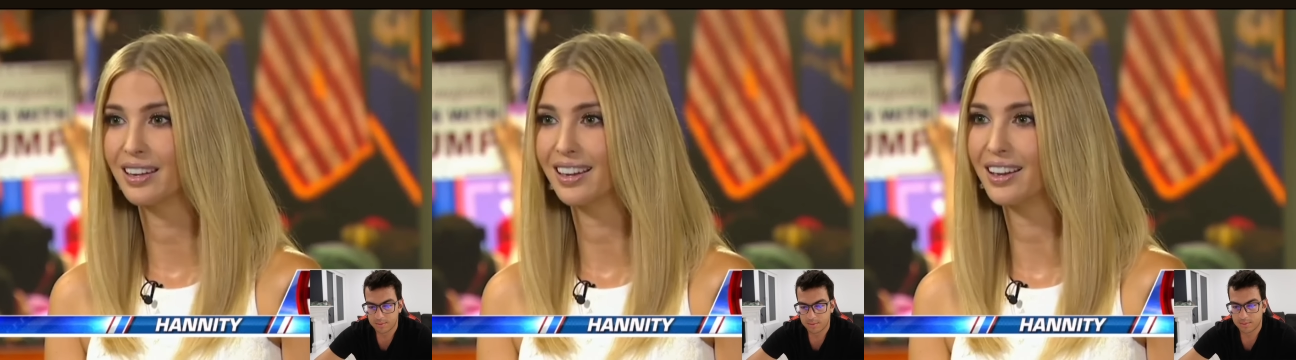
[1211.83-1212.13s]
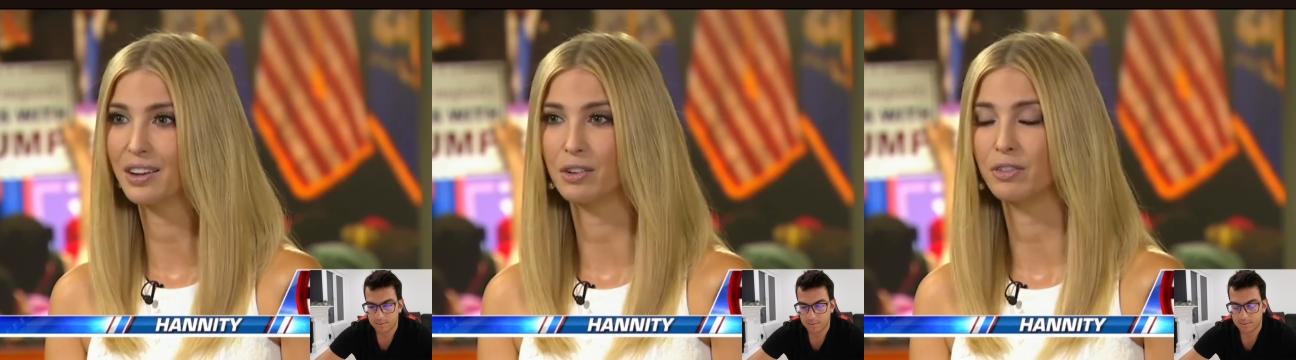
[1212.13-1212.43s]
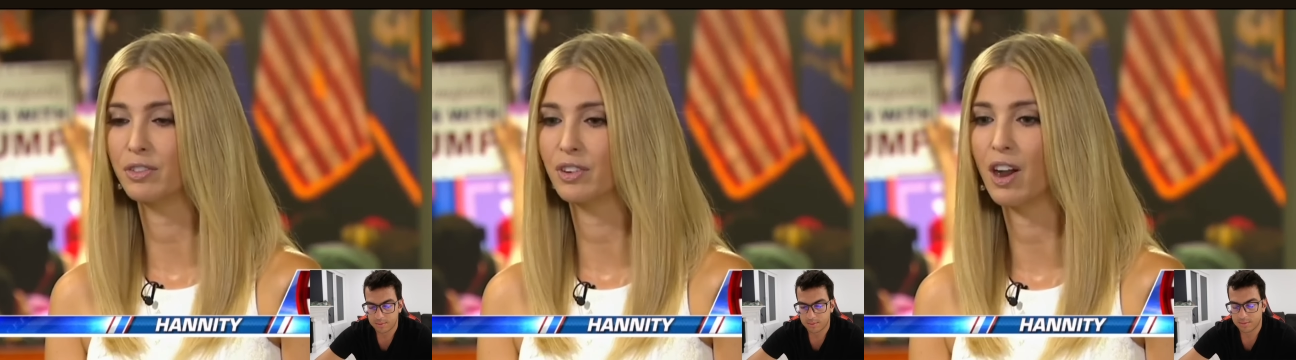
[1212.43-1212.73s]
Speaker 1: of
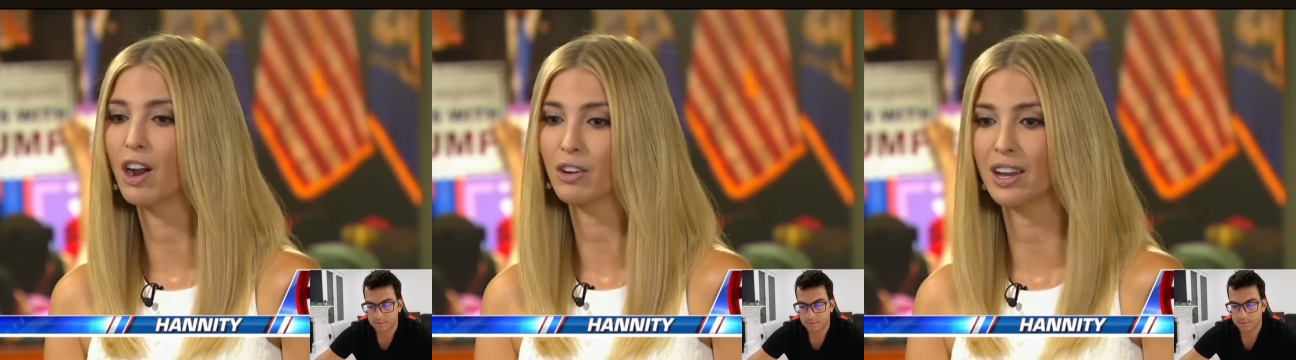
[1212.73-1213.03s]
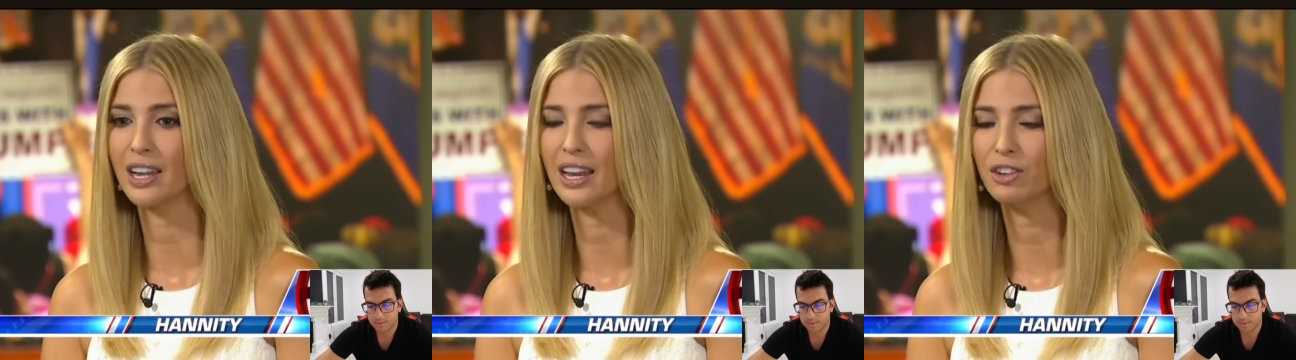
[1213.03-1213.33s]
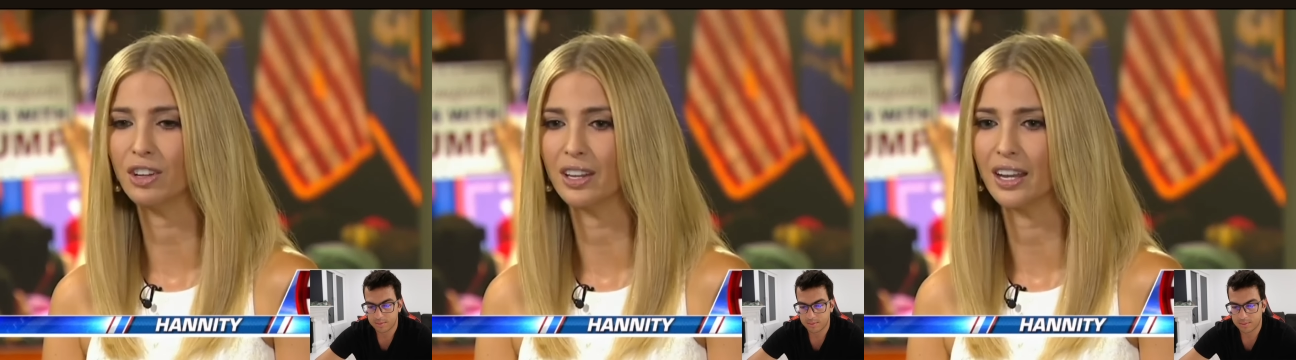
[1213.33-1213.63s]
our great
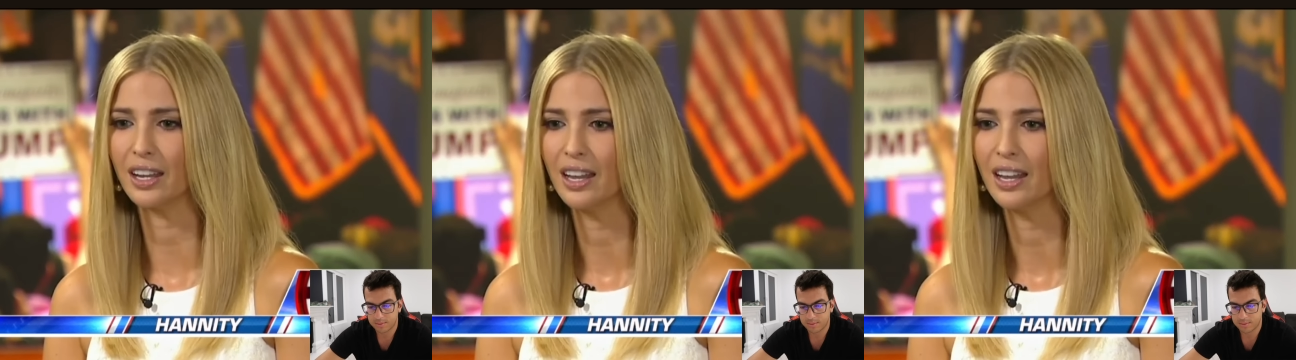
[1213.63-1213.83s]
nation, and